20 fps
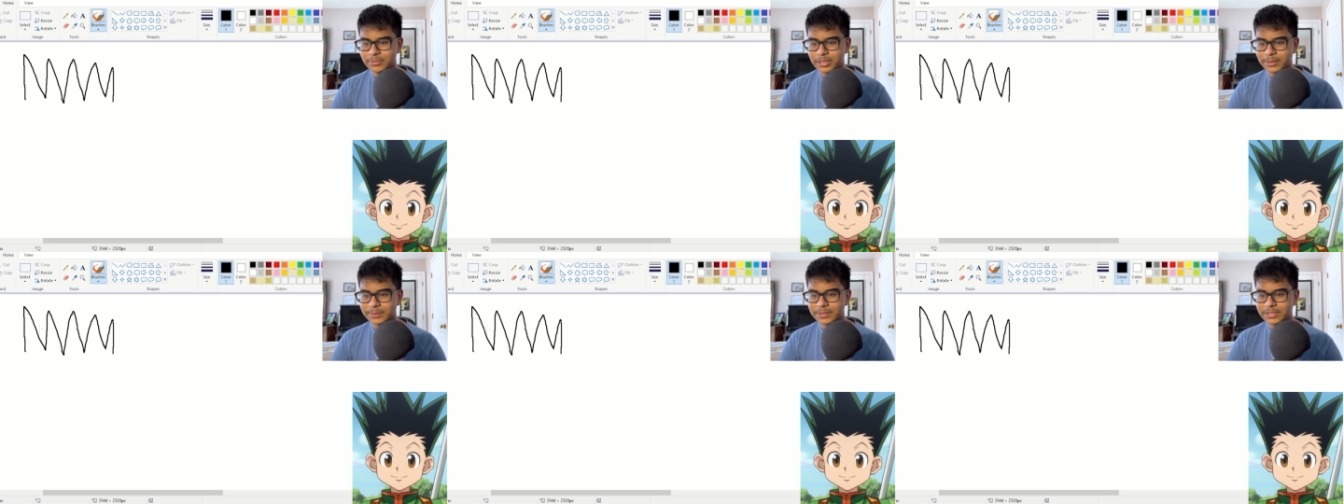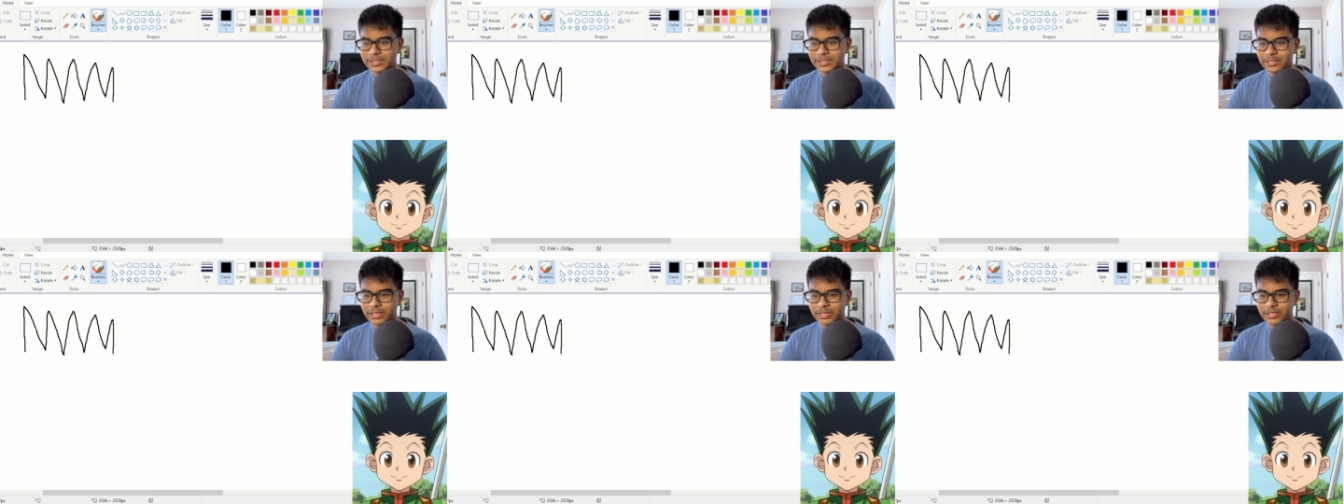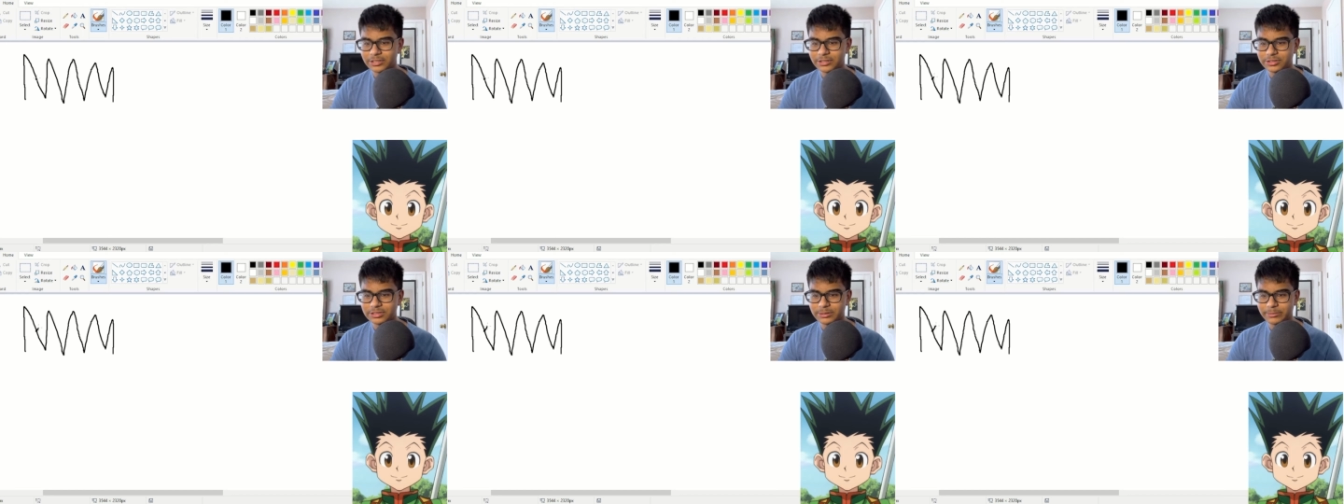Maybe I
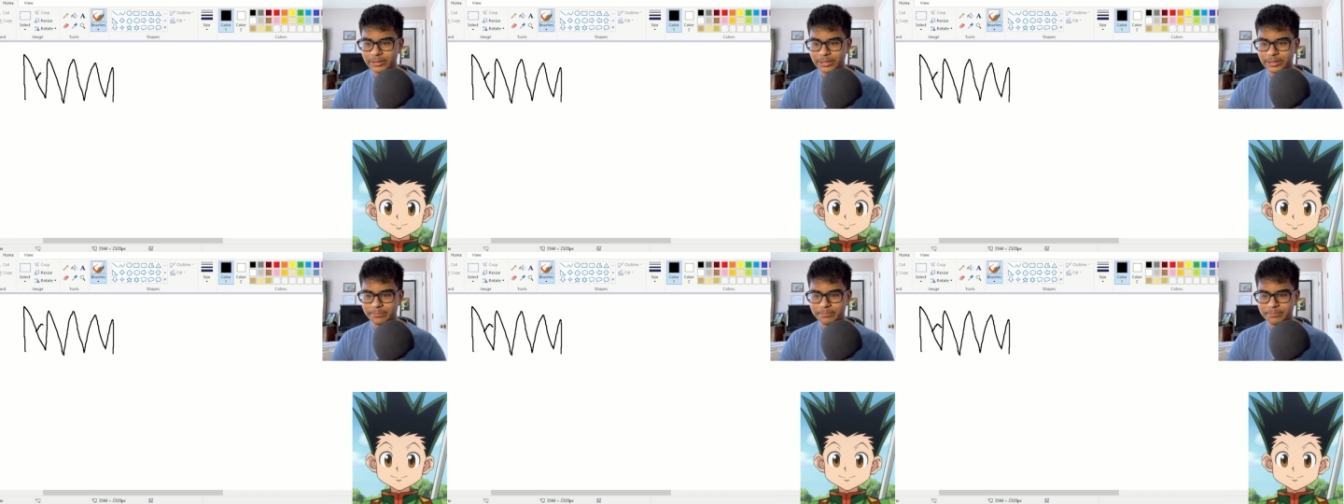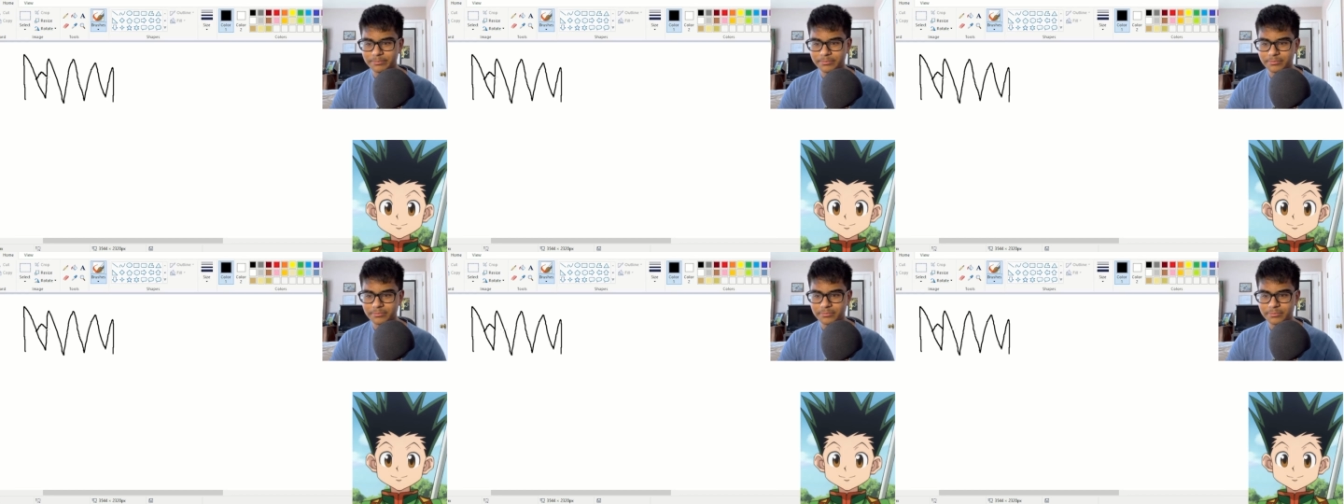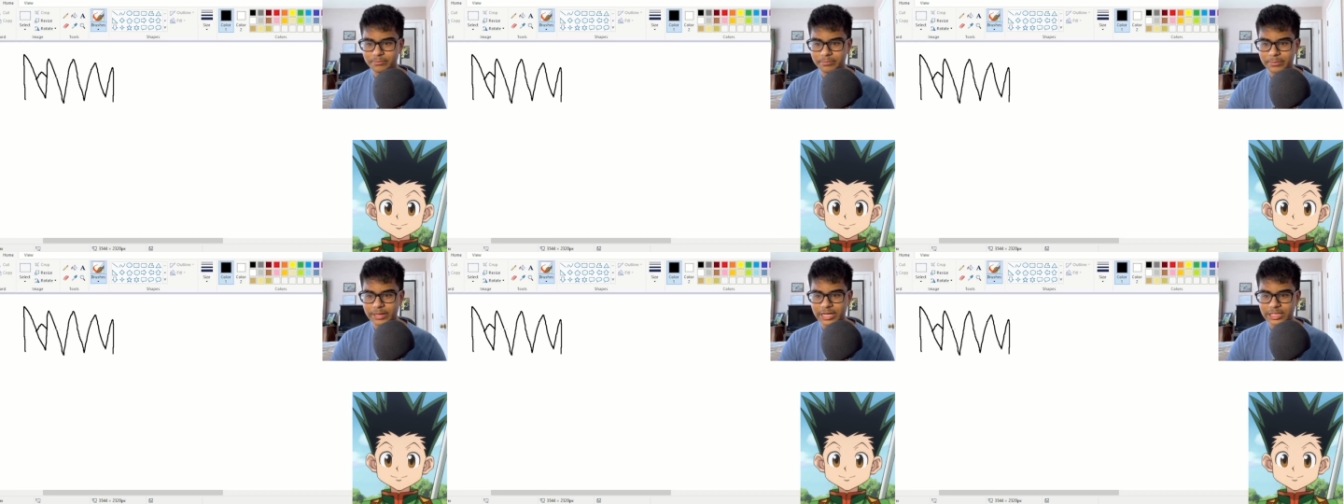can do some like
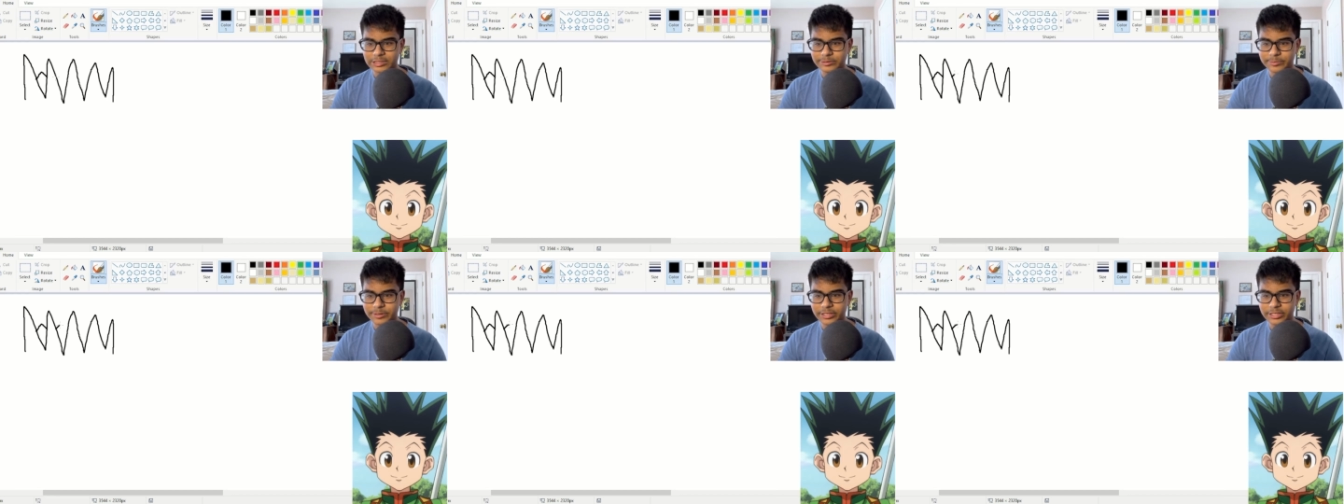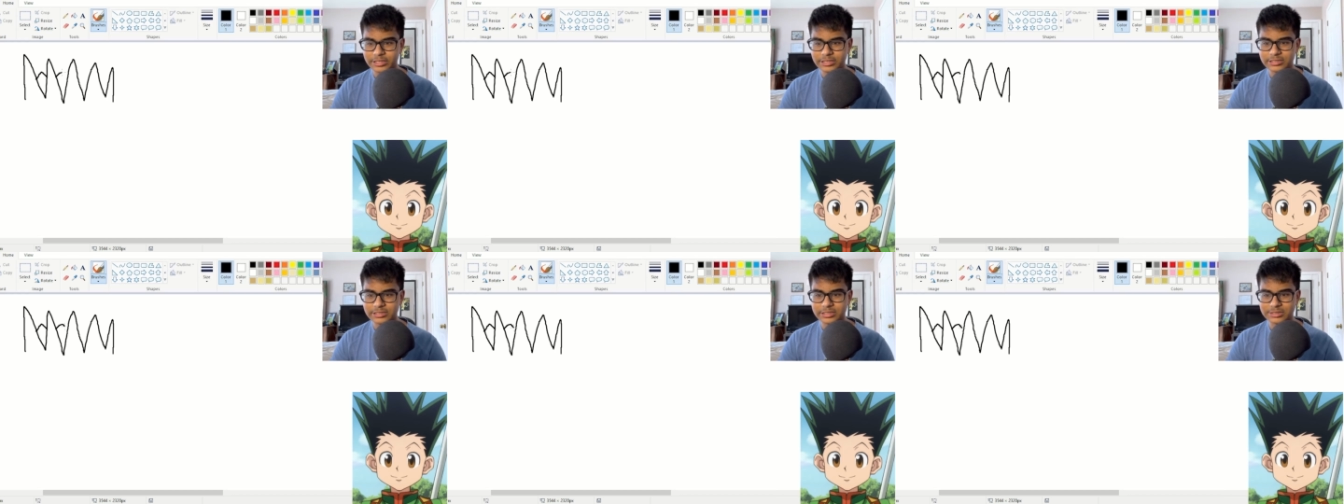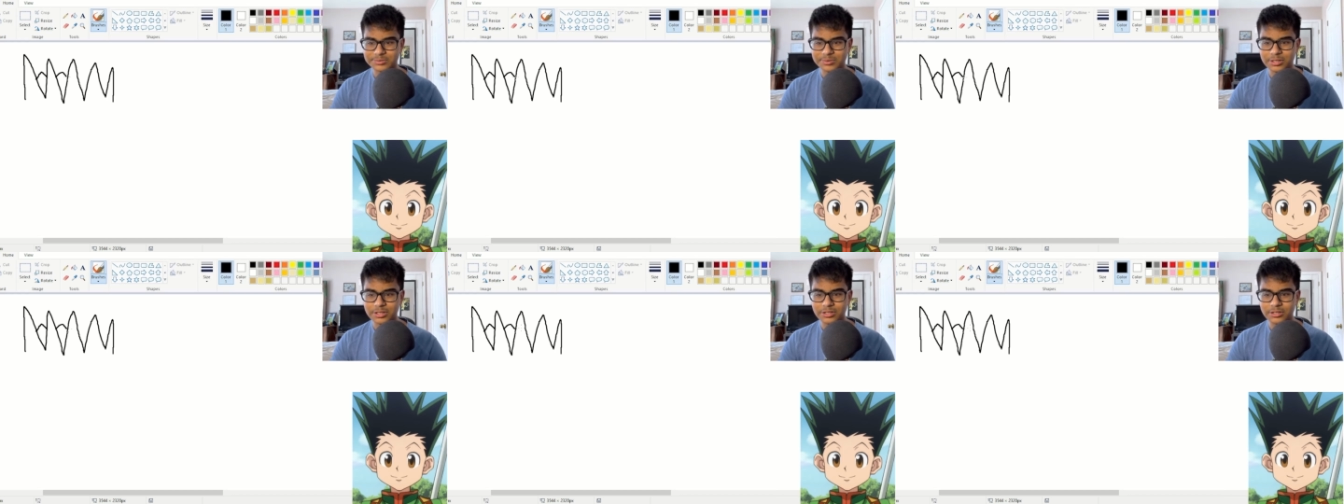back spikes
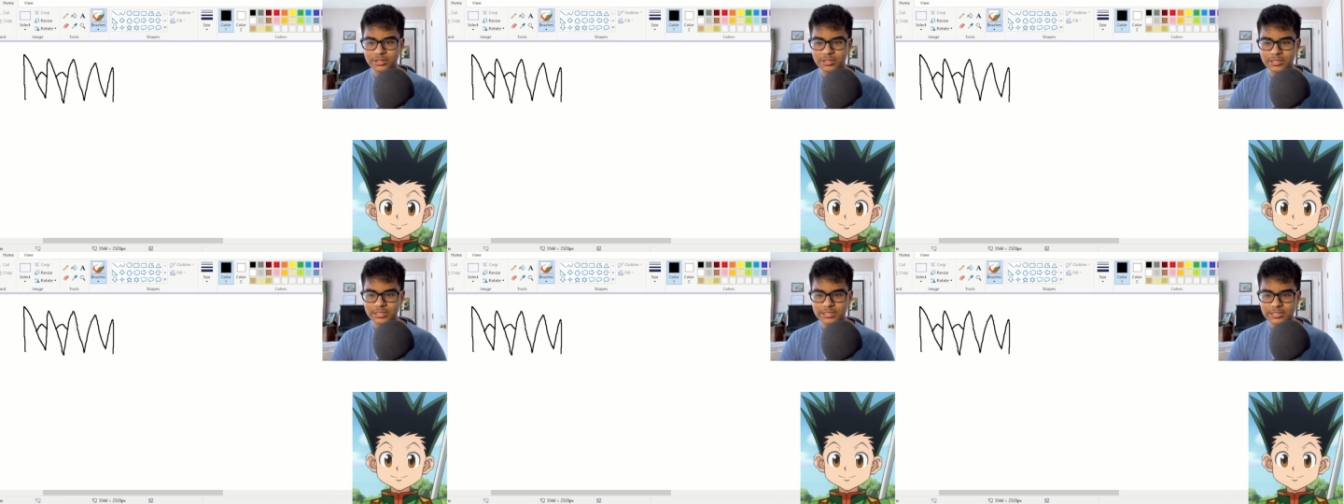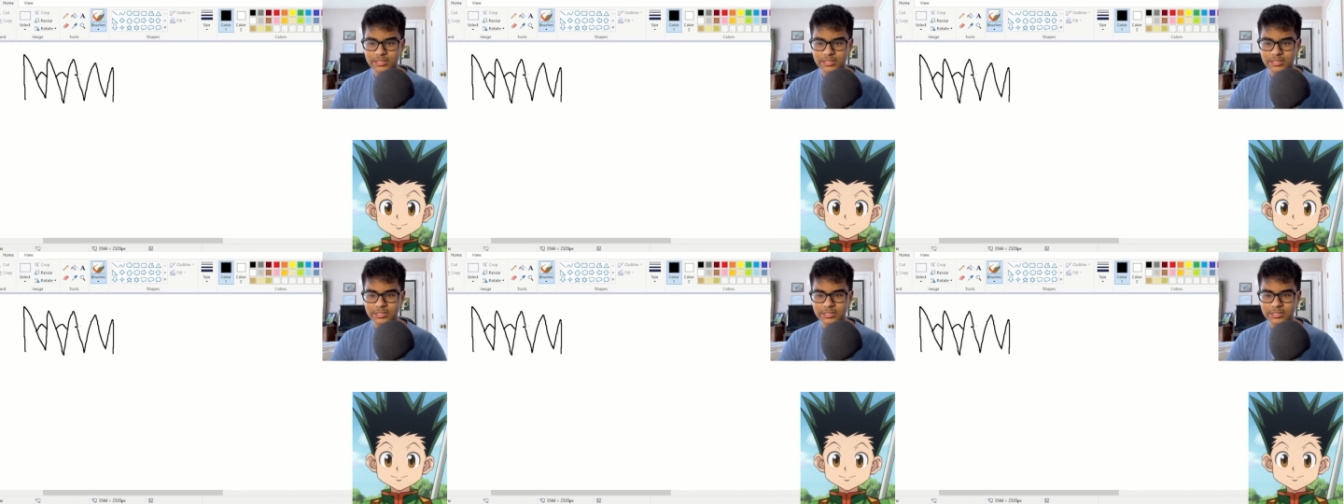as well.